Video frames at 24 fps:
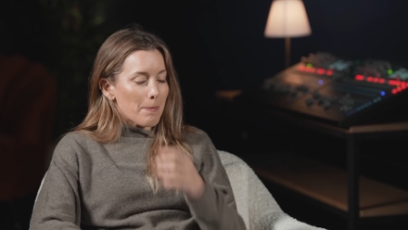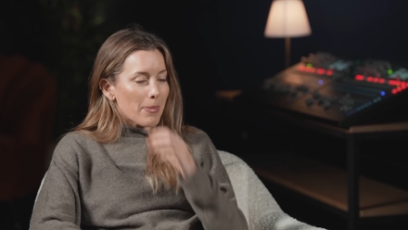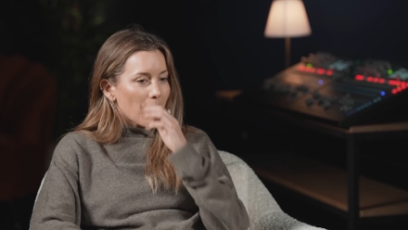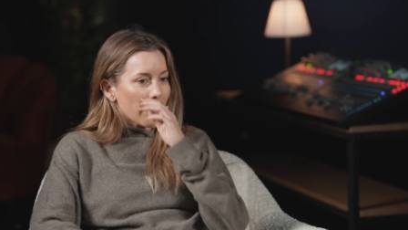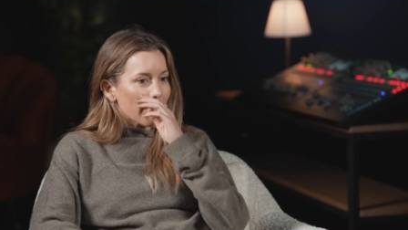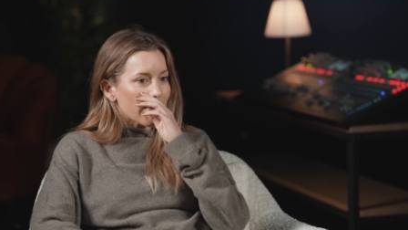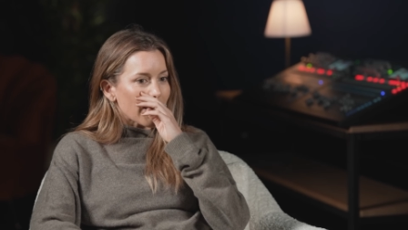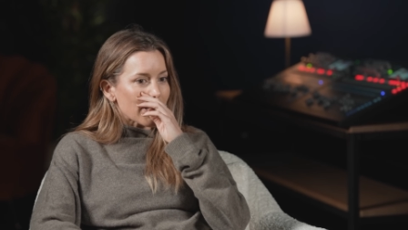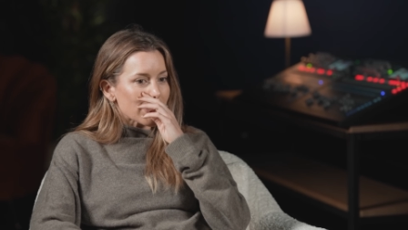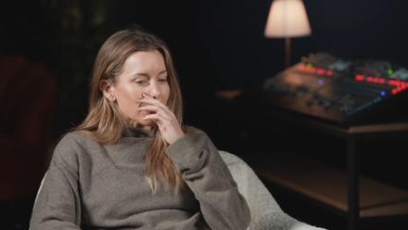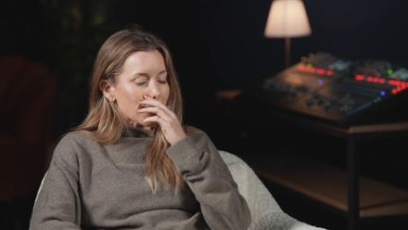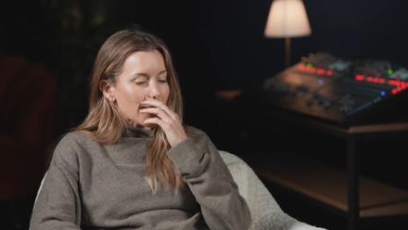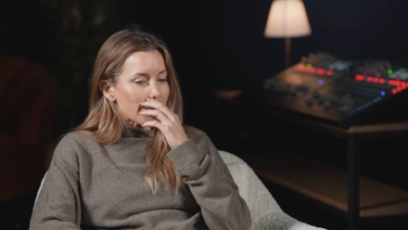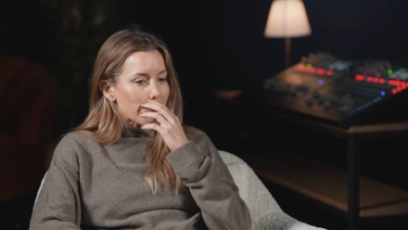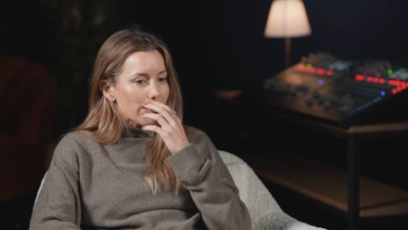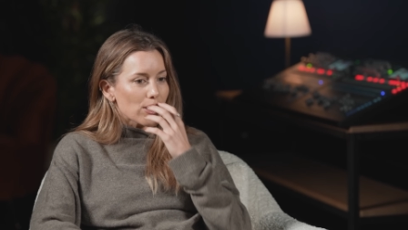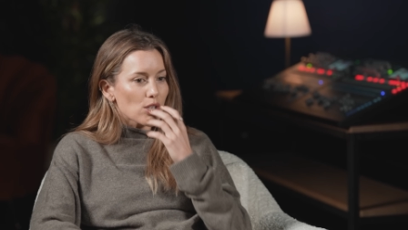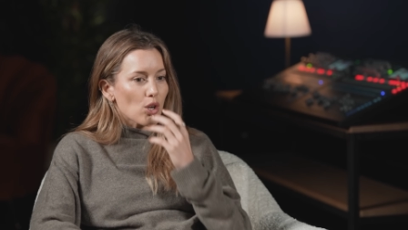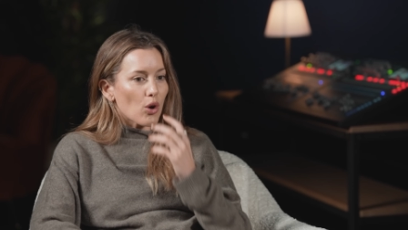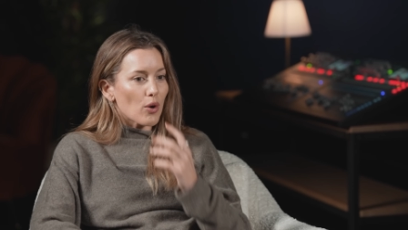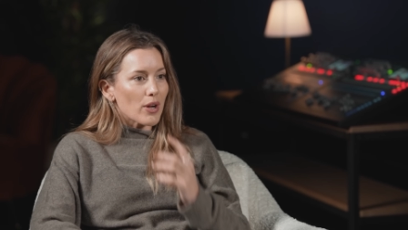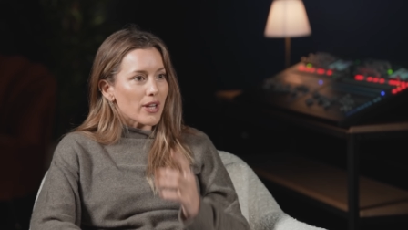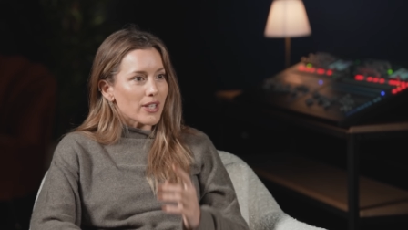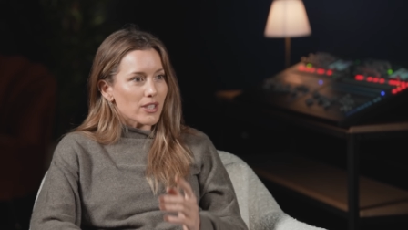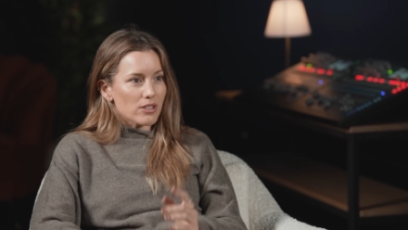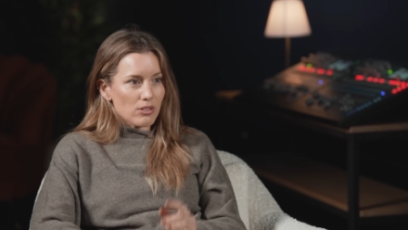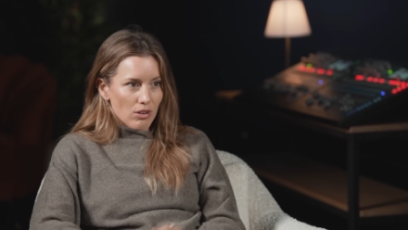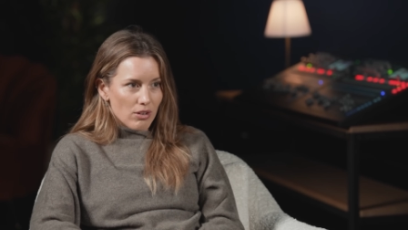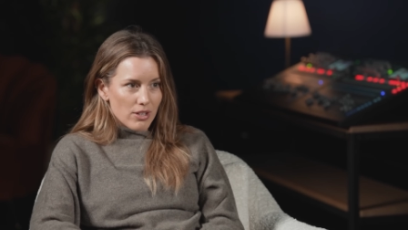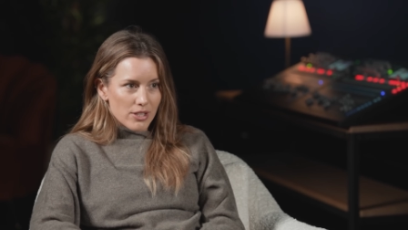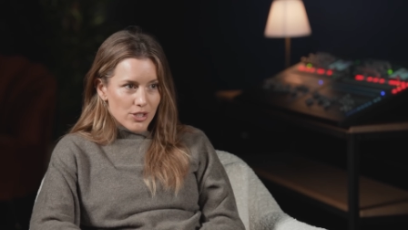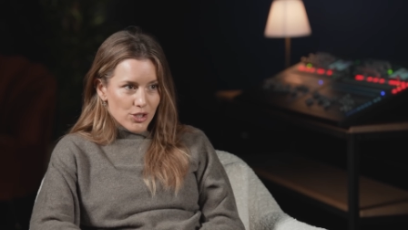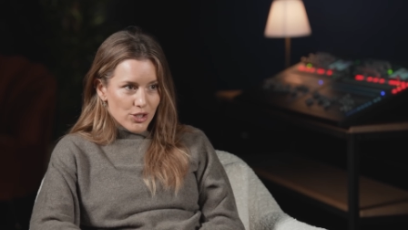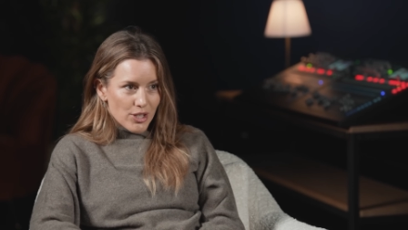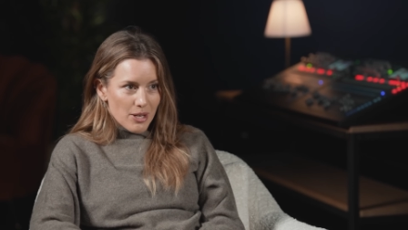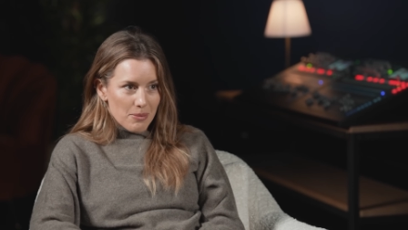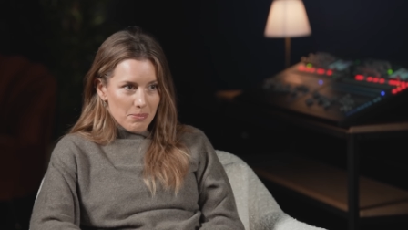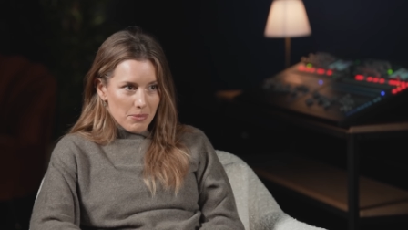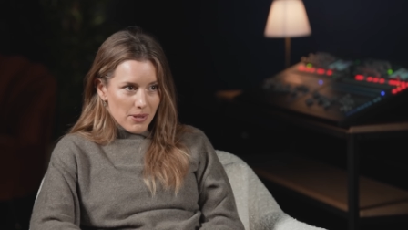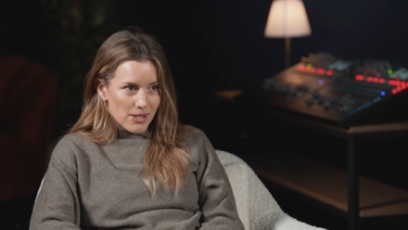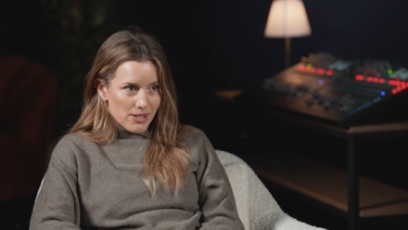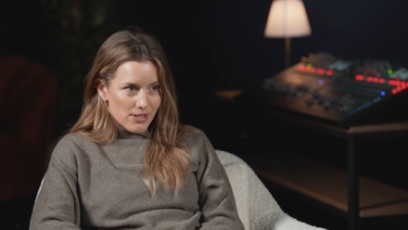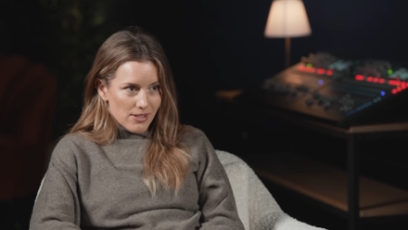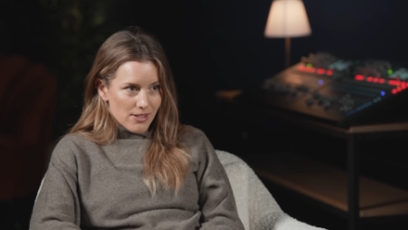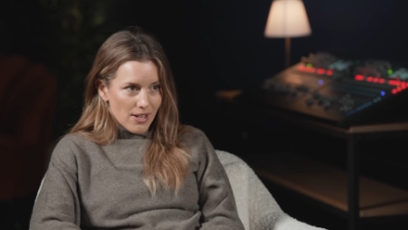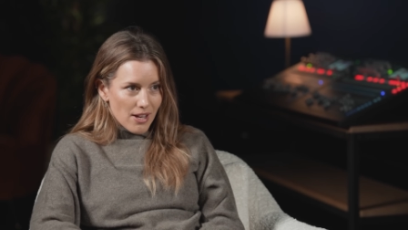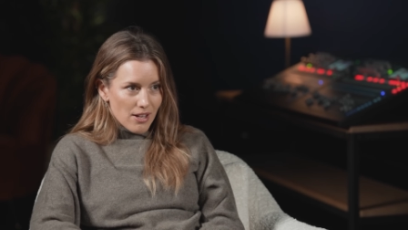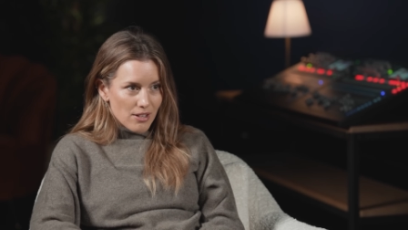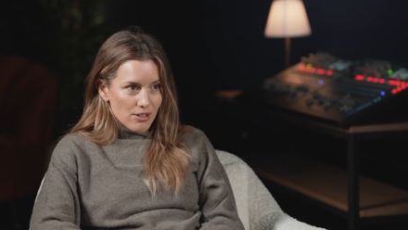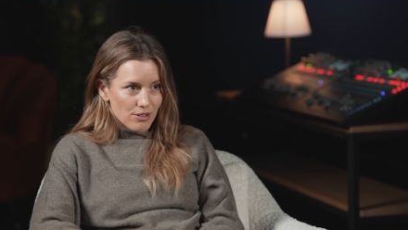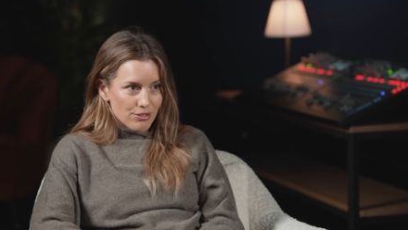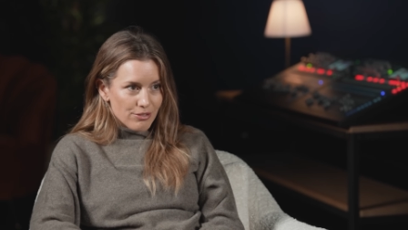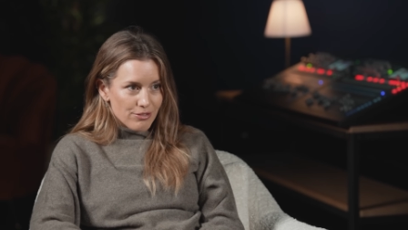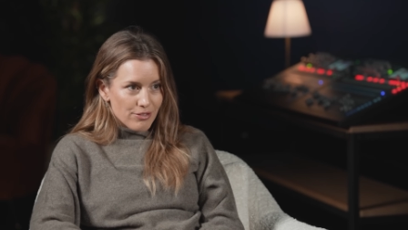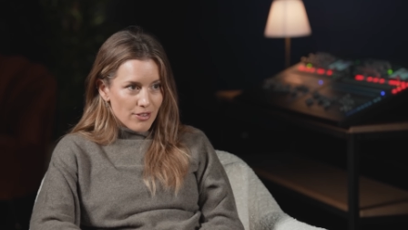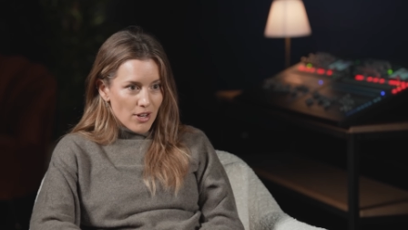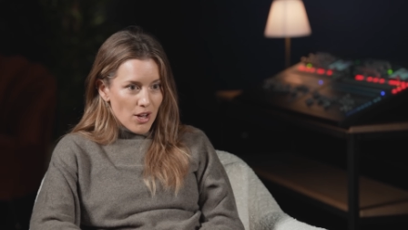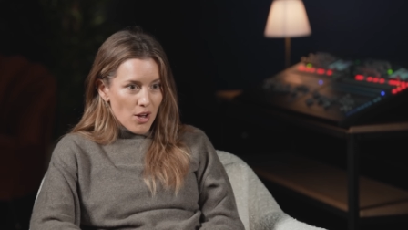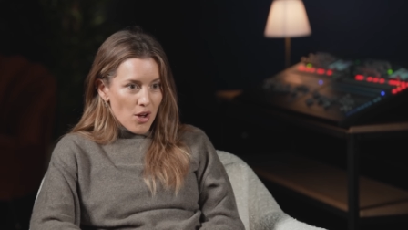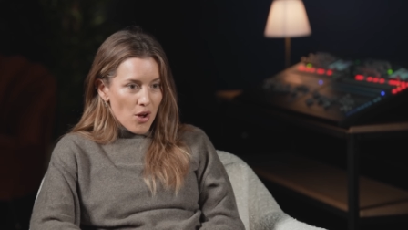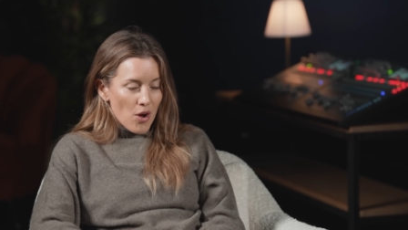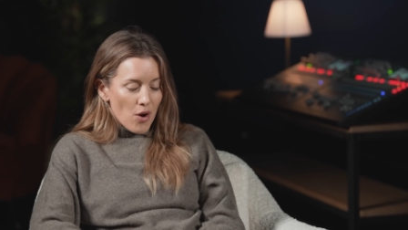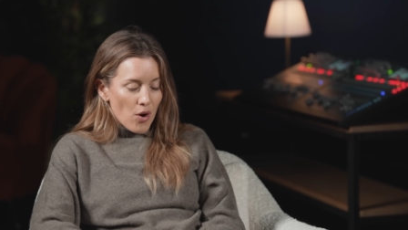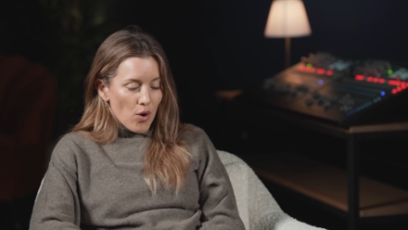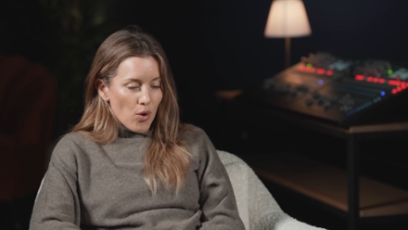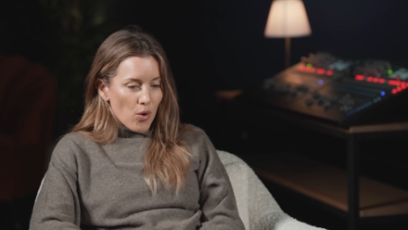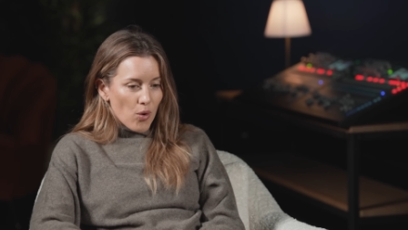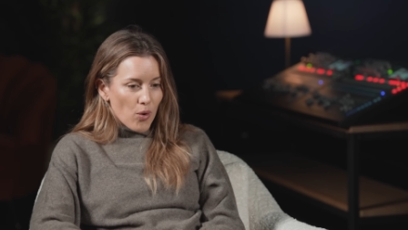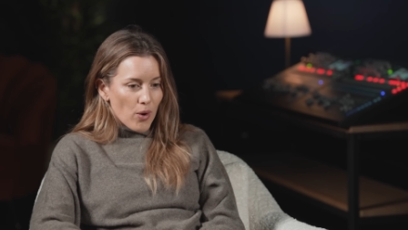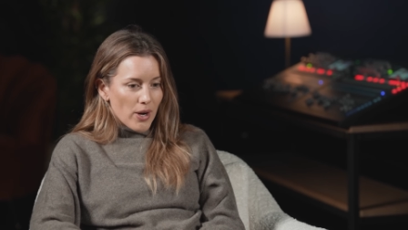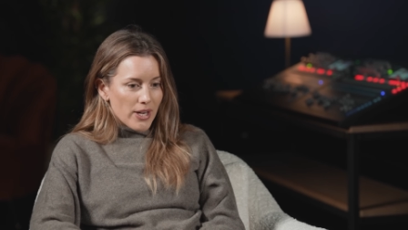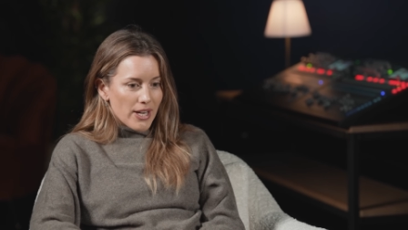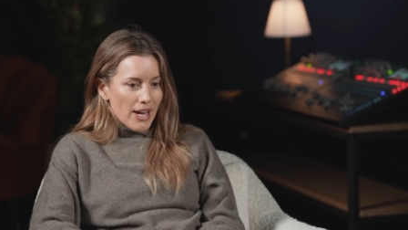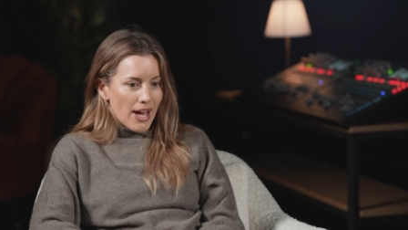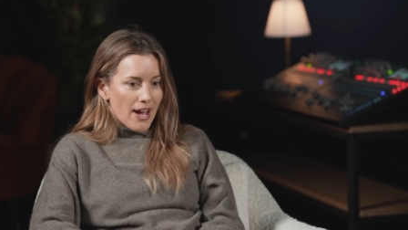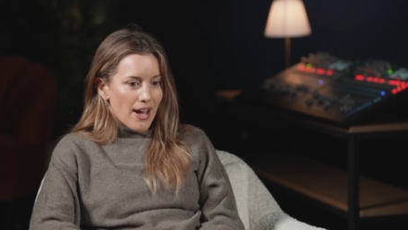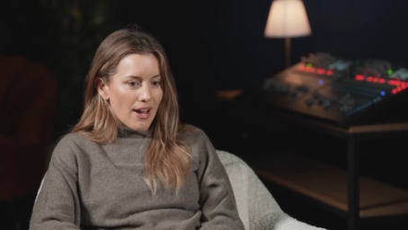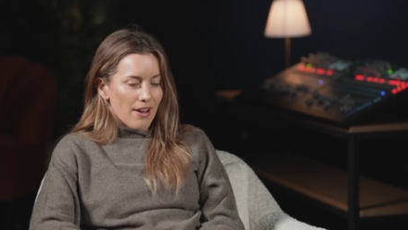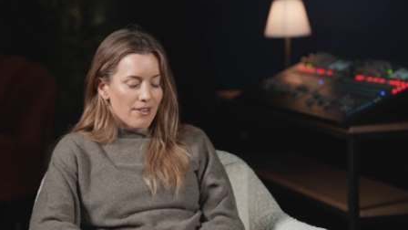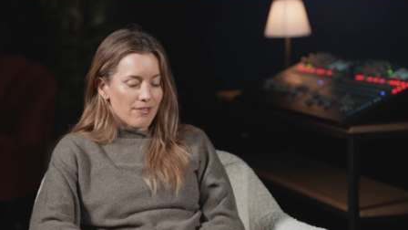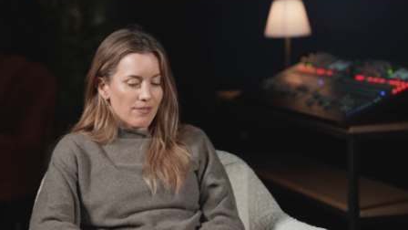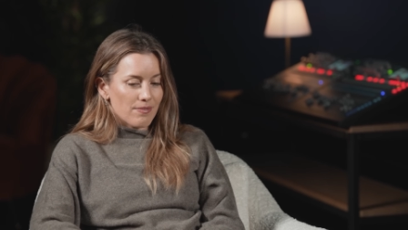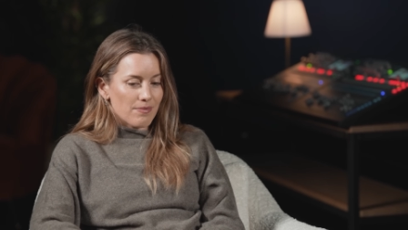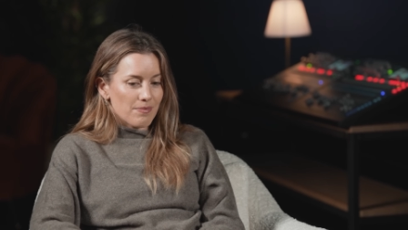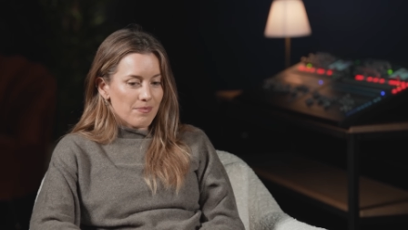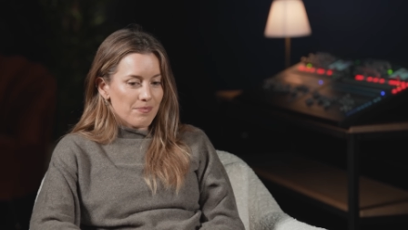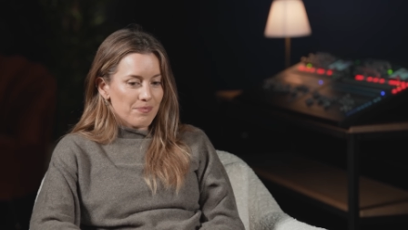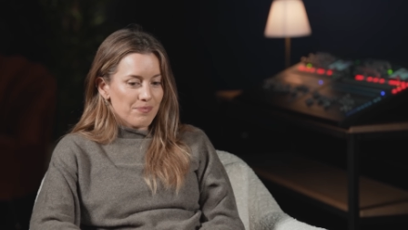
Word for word: but I guess I'd not acknowledged it myself or I'd had,